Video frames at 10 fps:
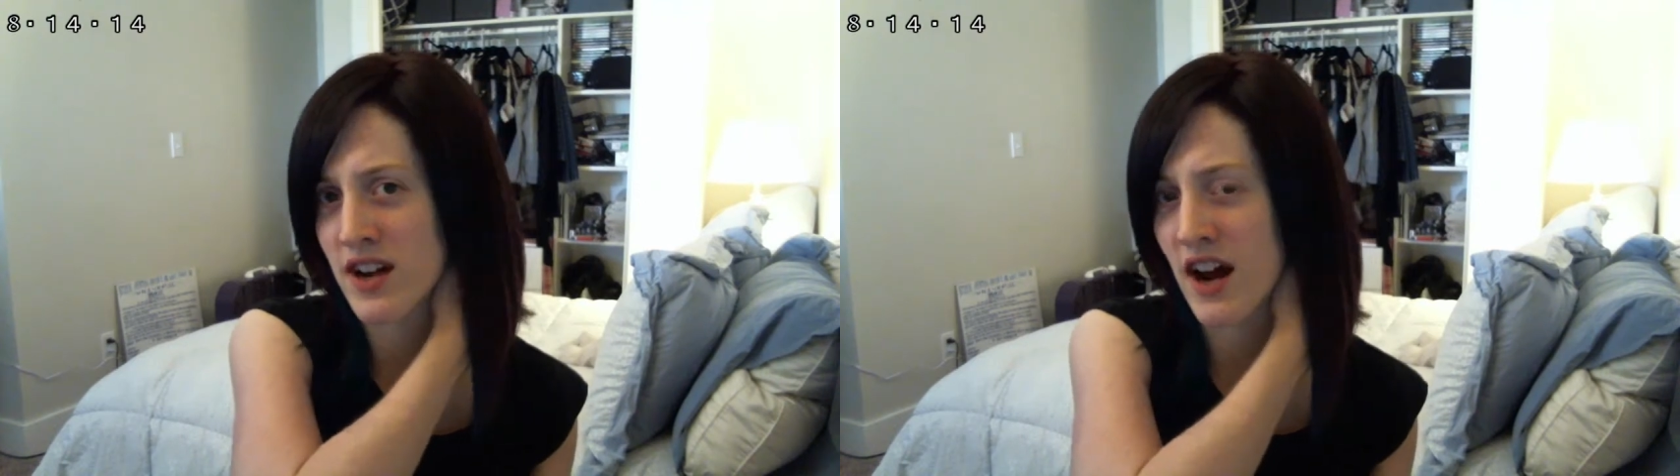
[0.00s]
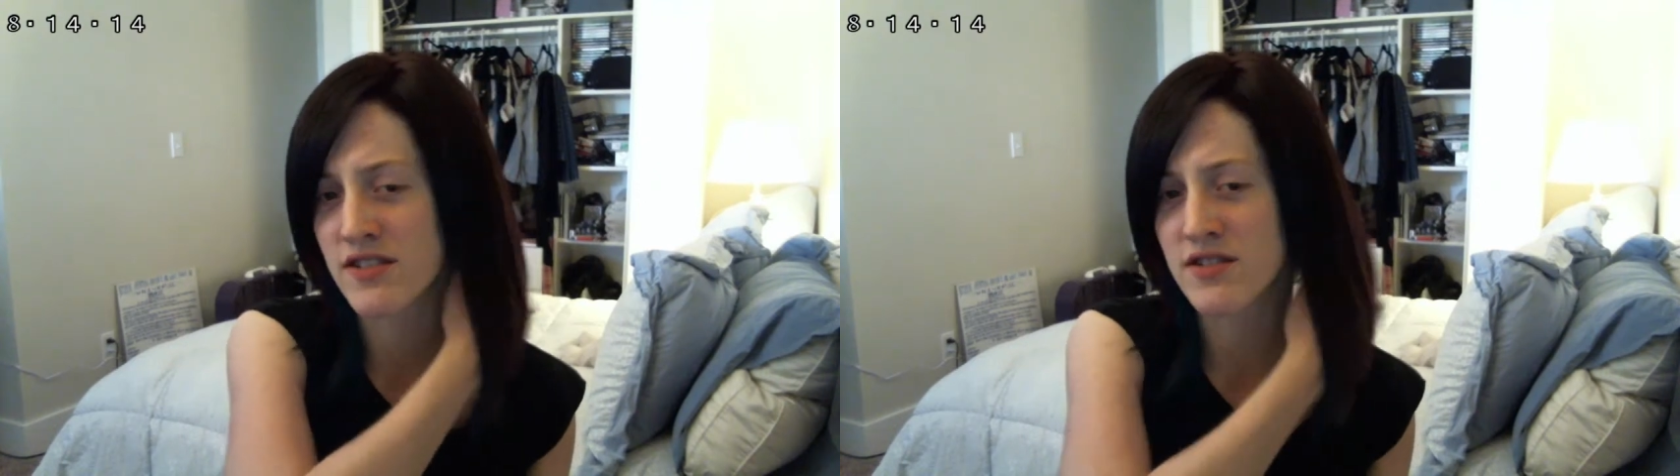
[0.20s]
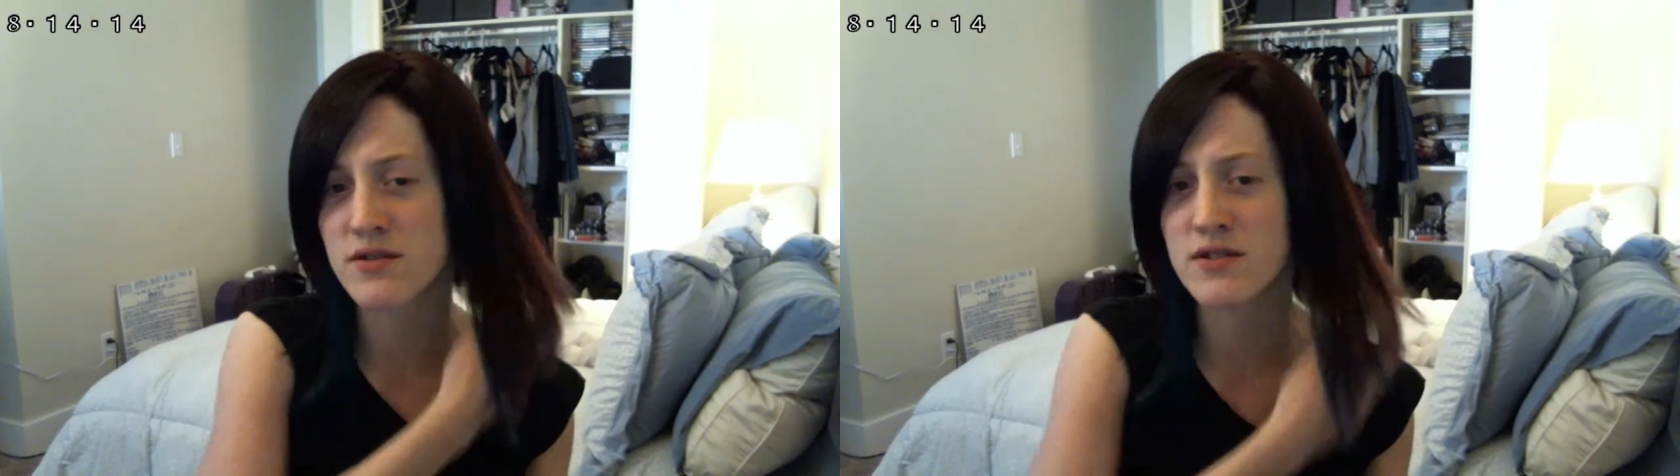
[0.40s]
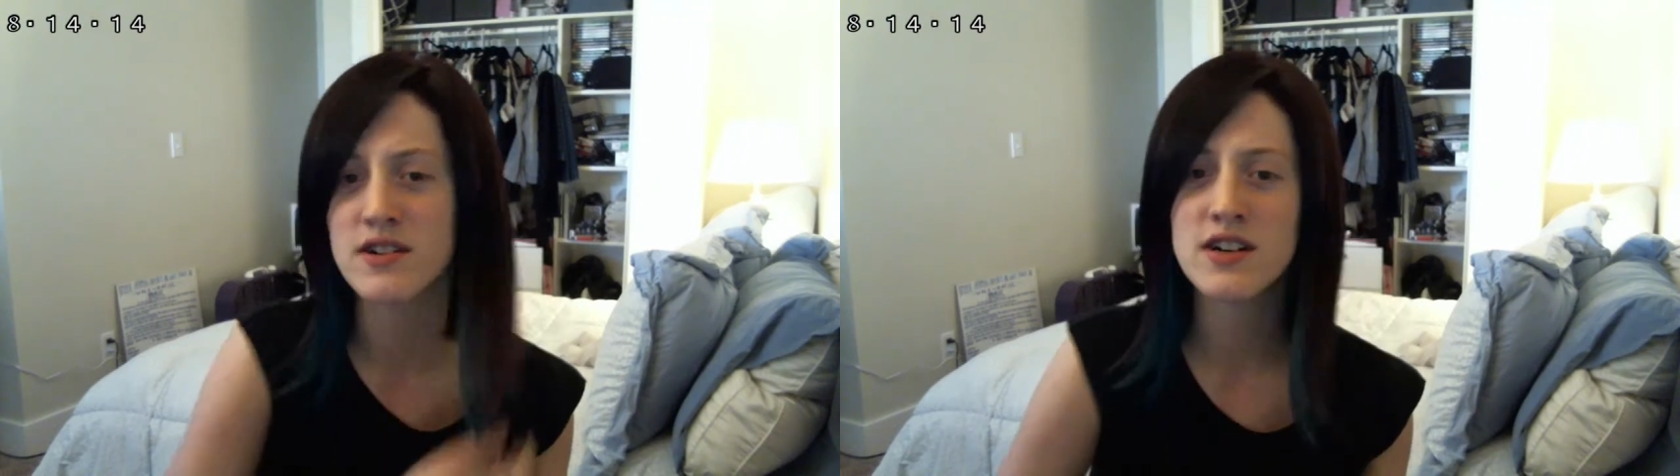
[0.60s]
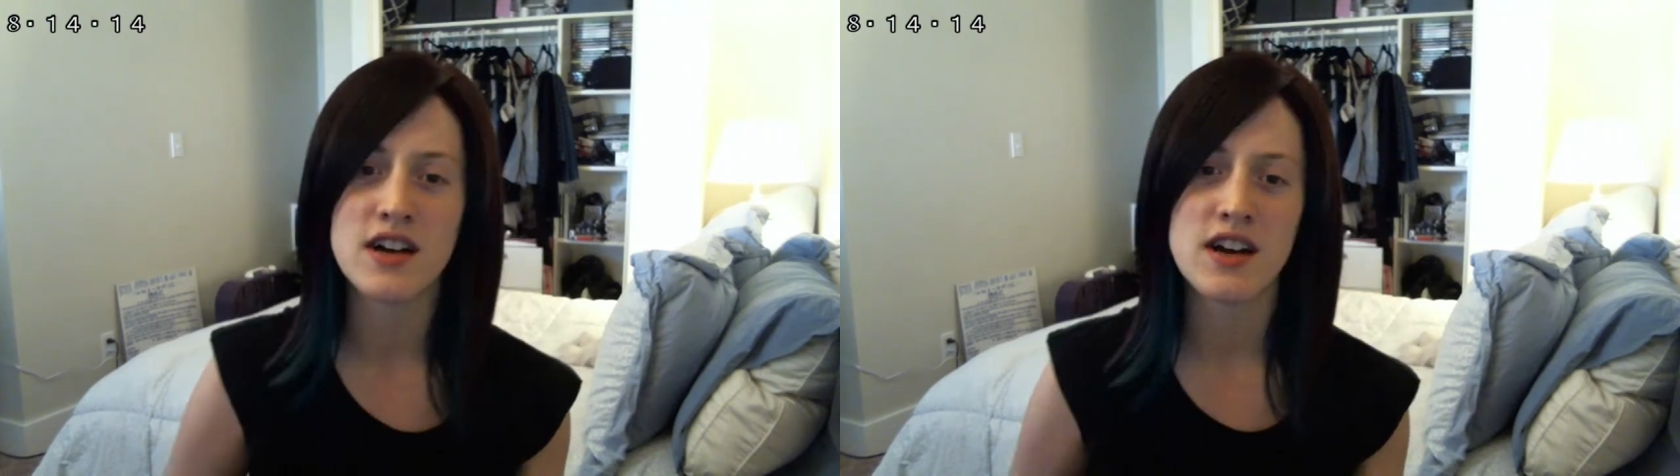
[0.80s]
high school,
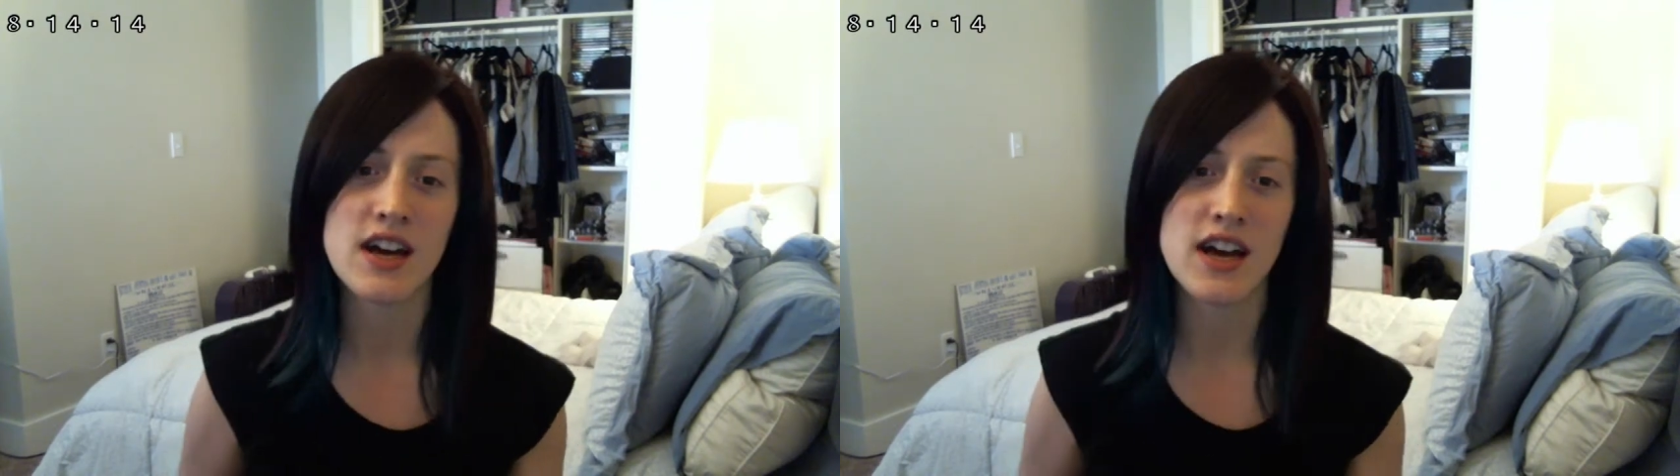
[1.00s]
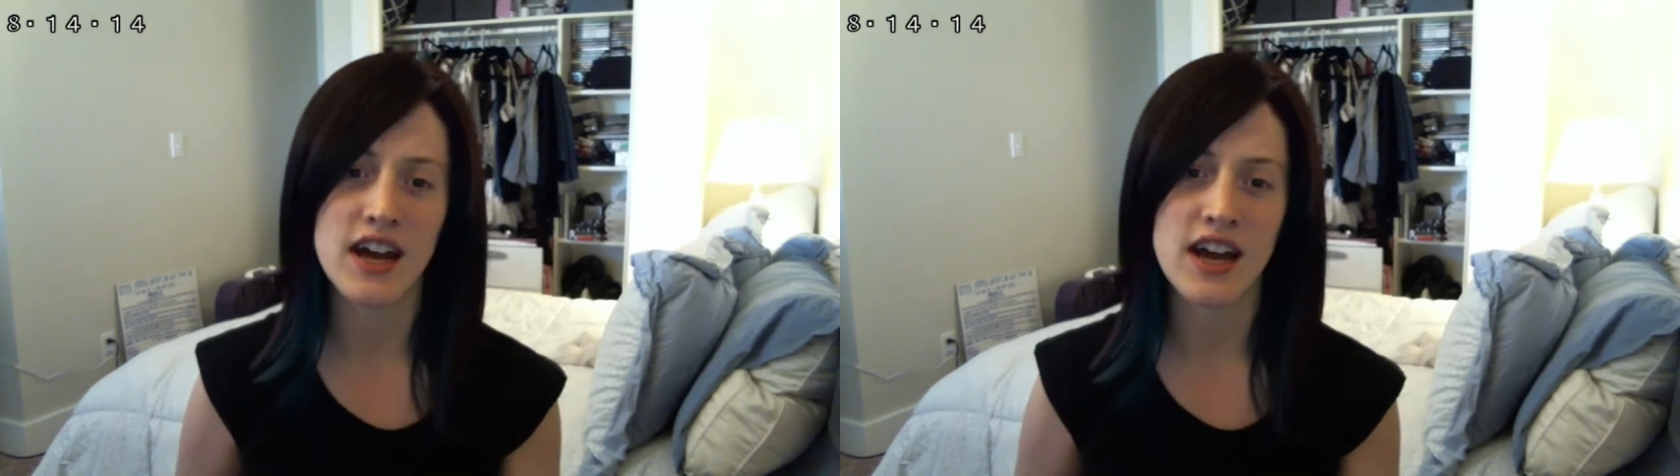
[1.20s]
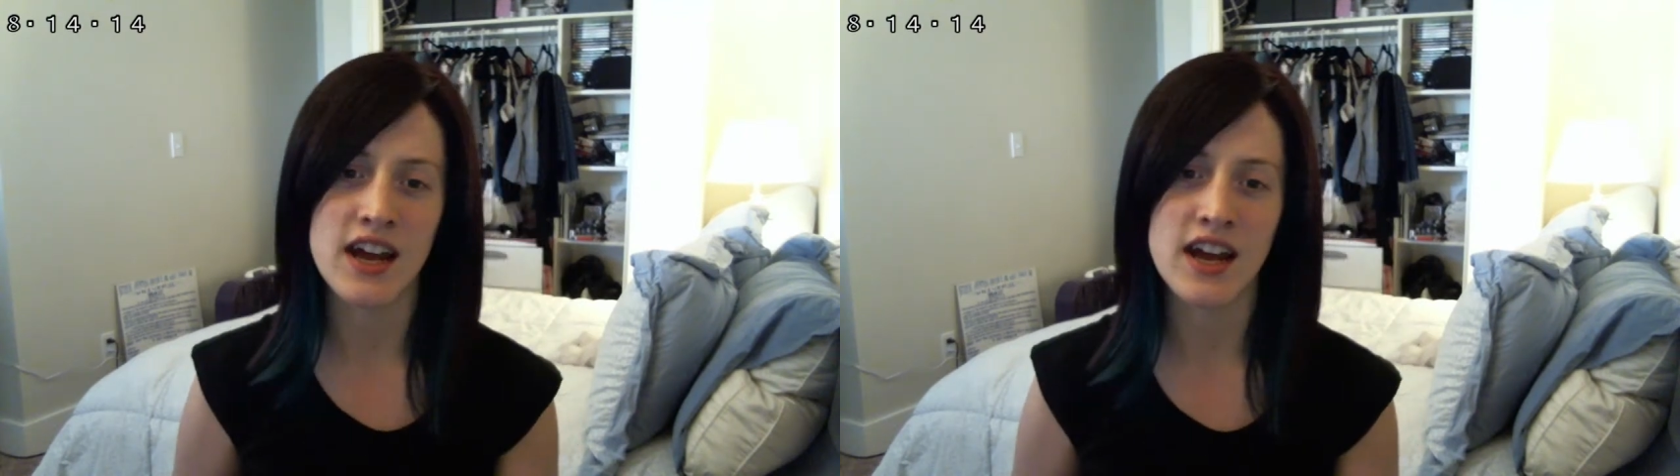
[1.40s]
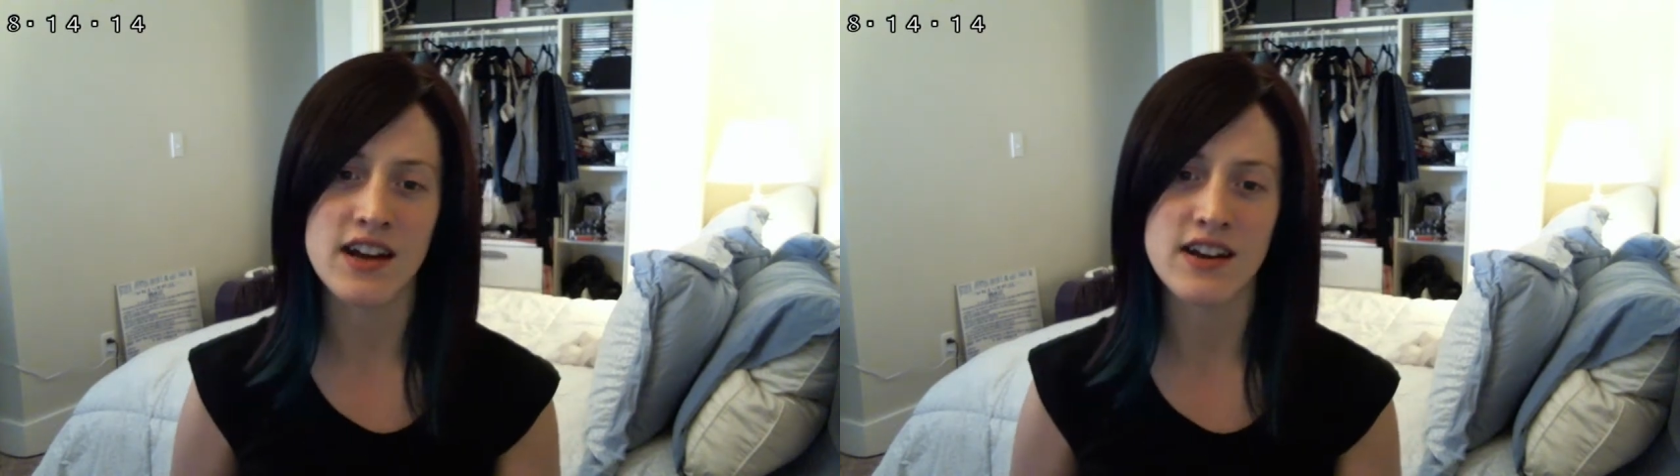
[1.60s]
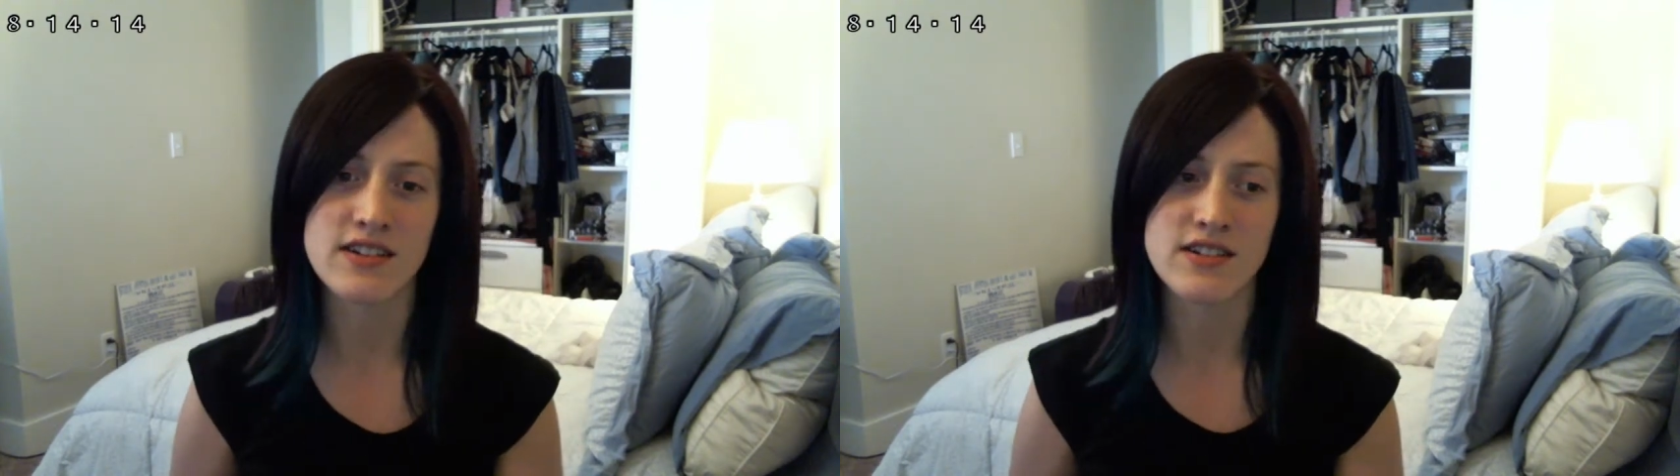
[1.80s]

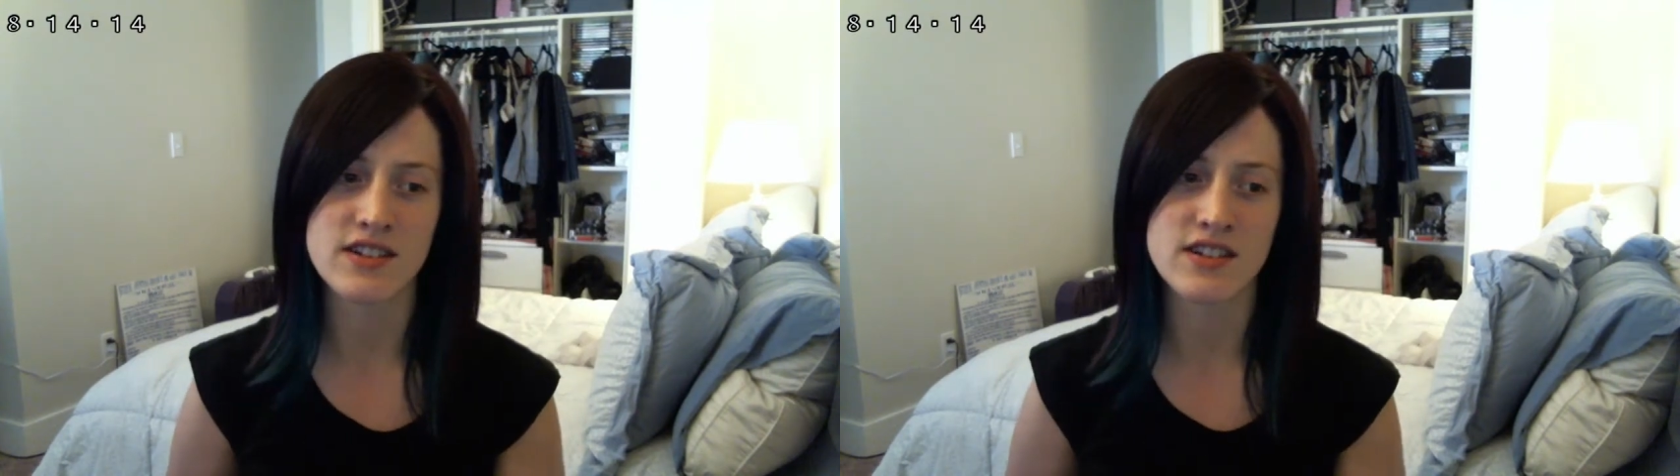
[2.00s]
and